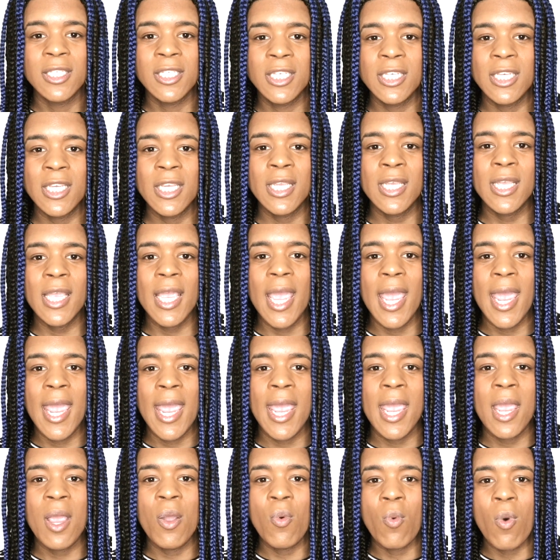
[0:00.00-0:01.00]
G
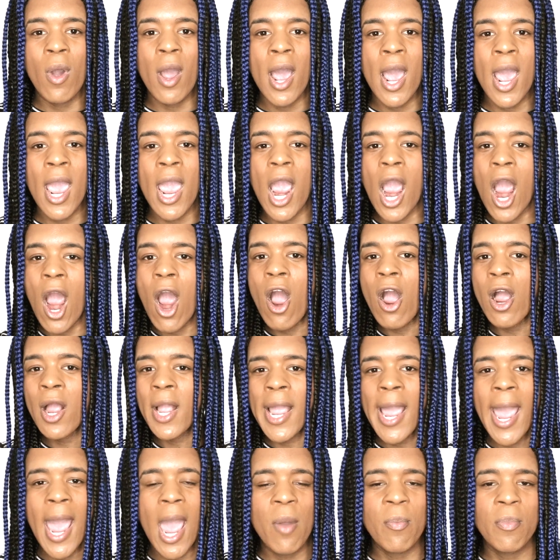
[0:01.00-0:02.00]
A Y,
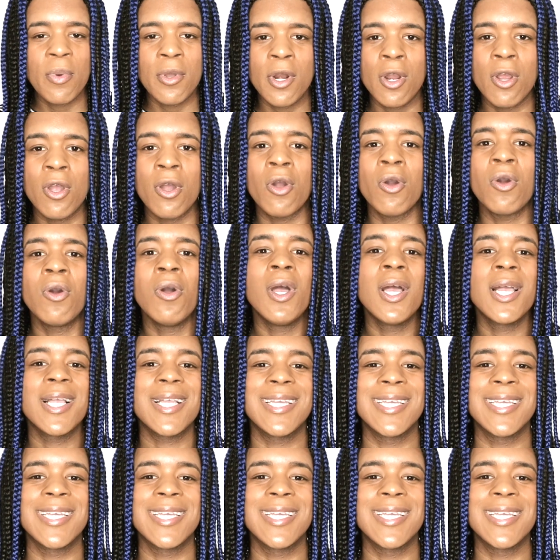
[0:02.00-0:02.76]
all capital.